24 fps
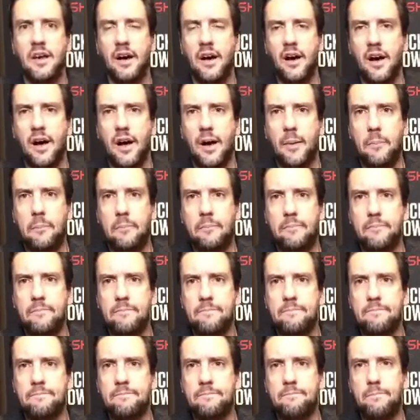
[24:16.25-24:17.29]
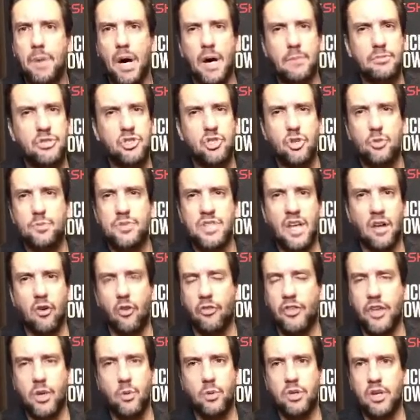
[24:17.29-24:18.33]
Um, Bob Stoops, I
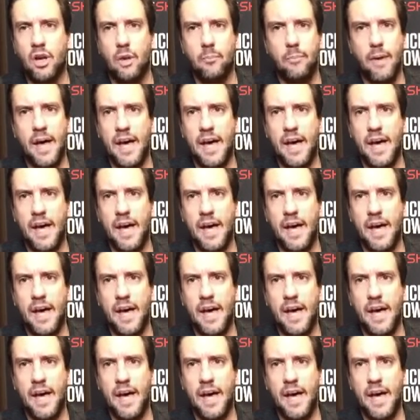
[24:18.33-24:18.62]
don't think would come